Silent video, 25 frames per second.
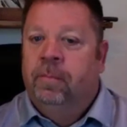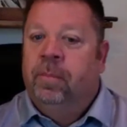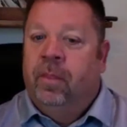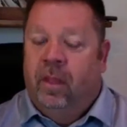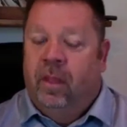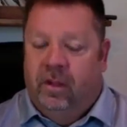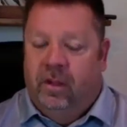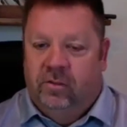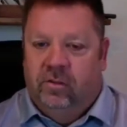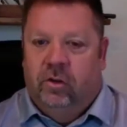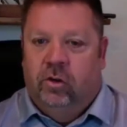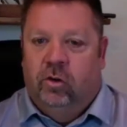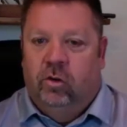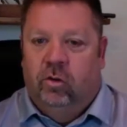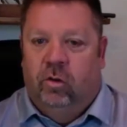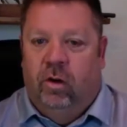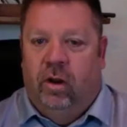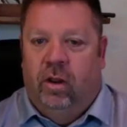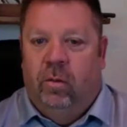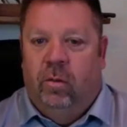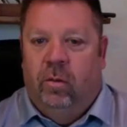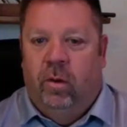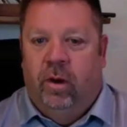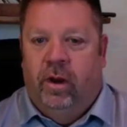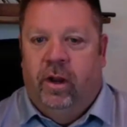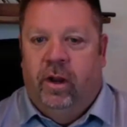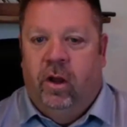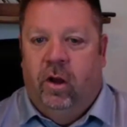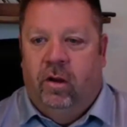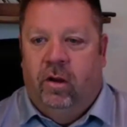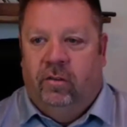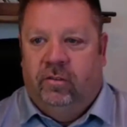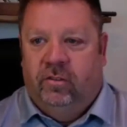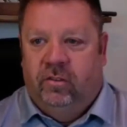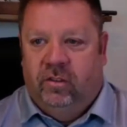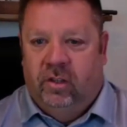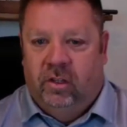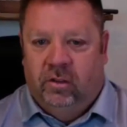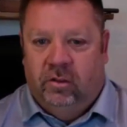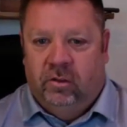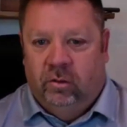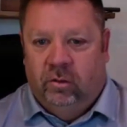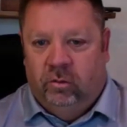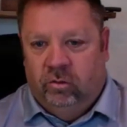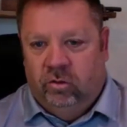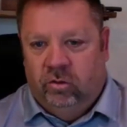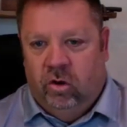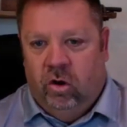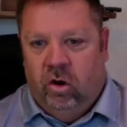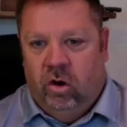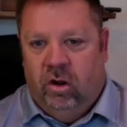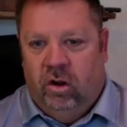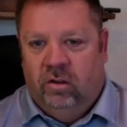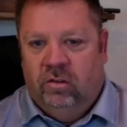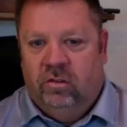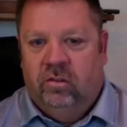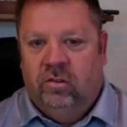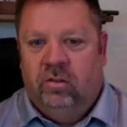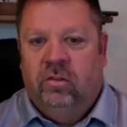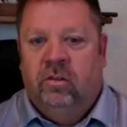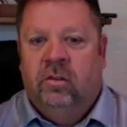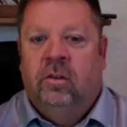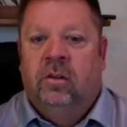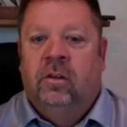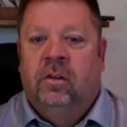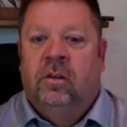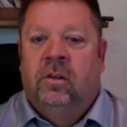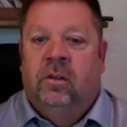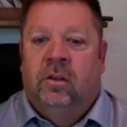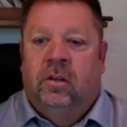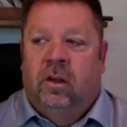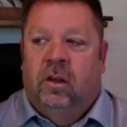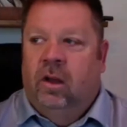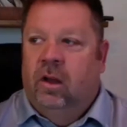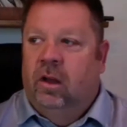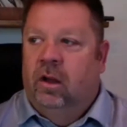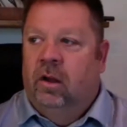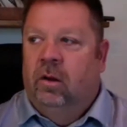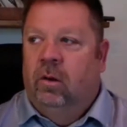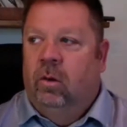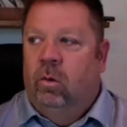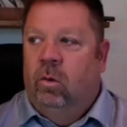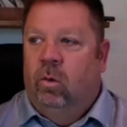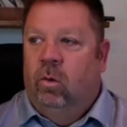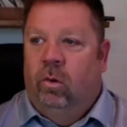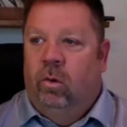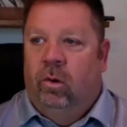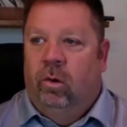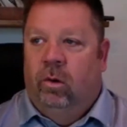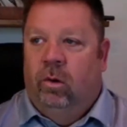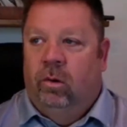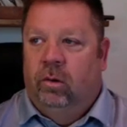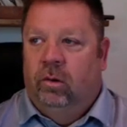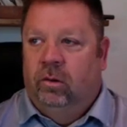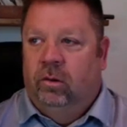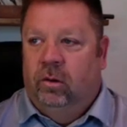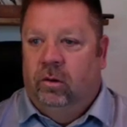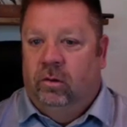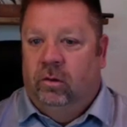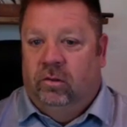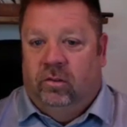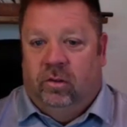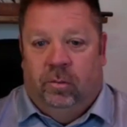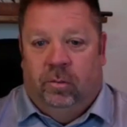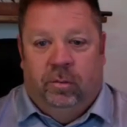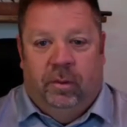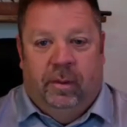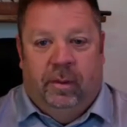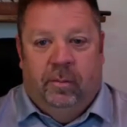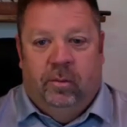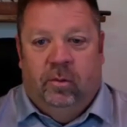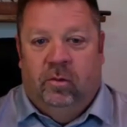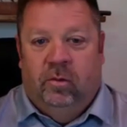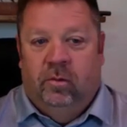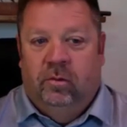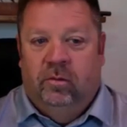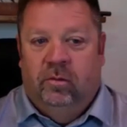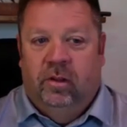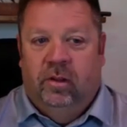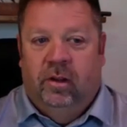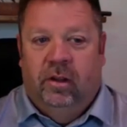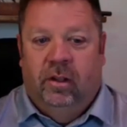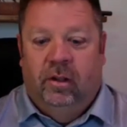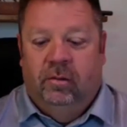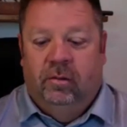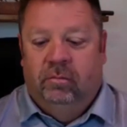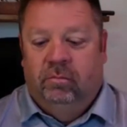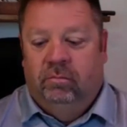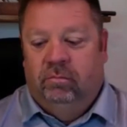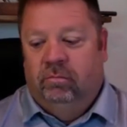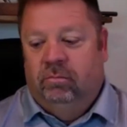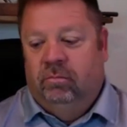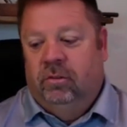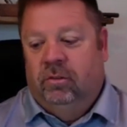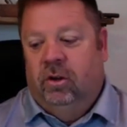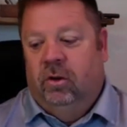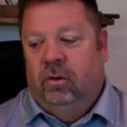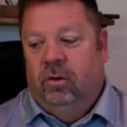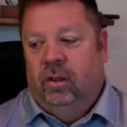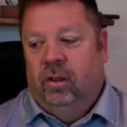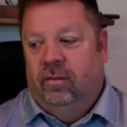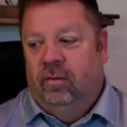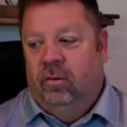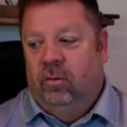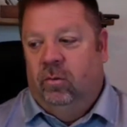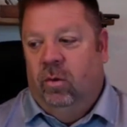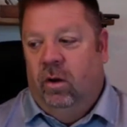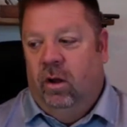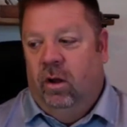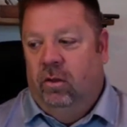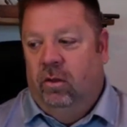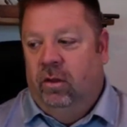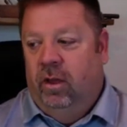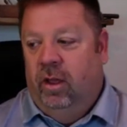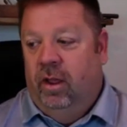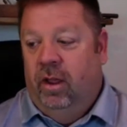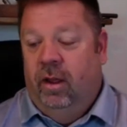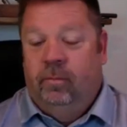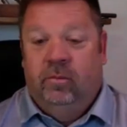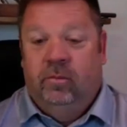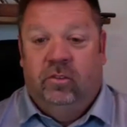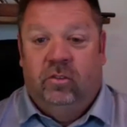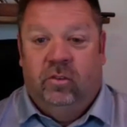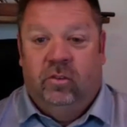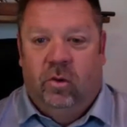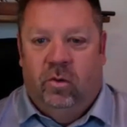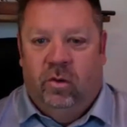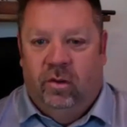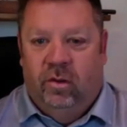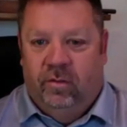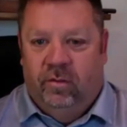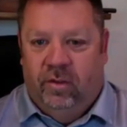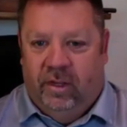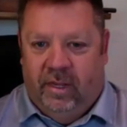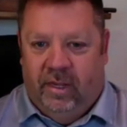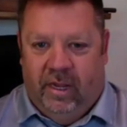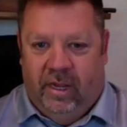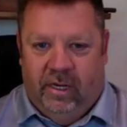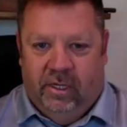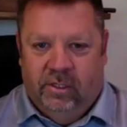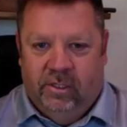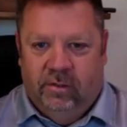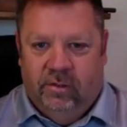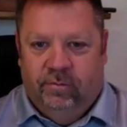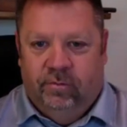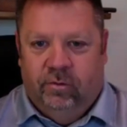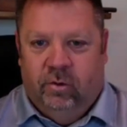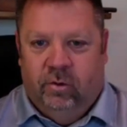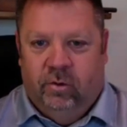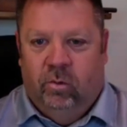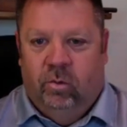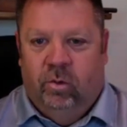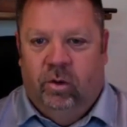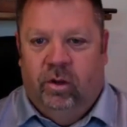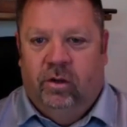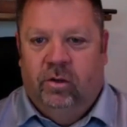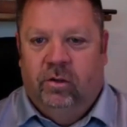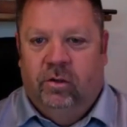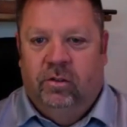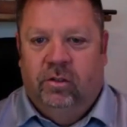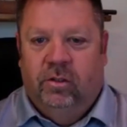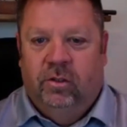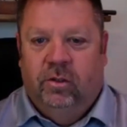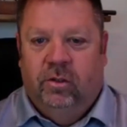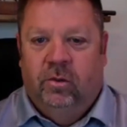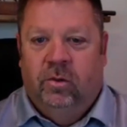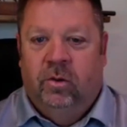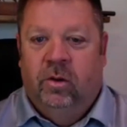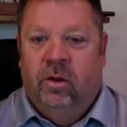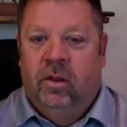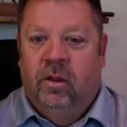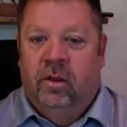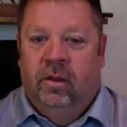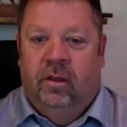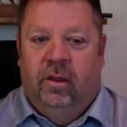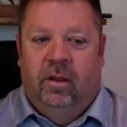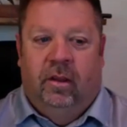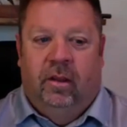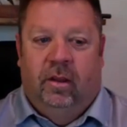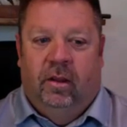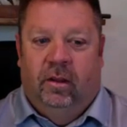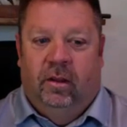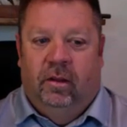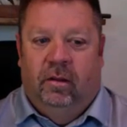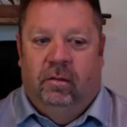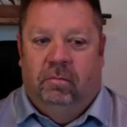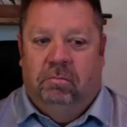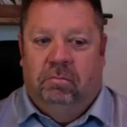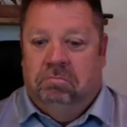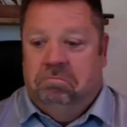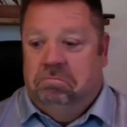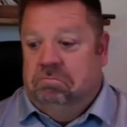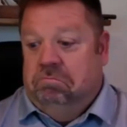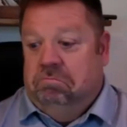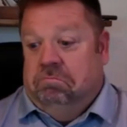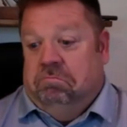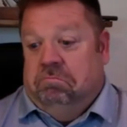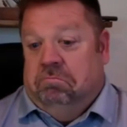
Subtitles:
It's a great way to offset those costs. Or some people did it, even while, hey, I'm just going on vacation for a week or two, and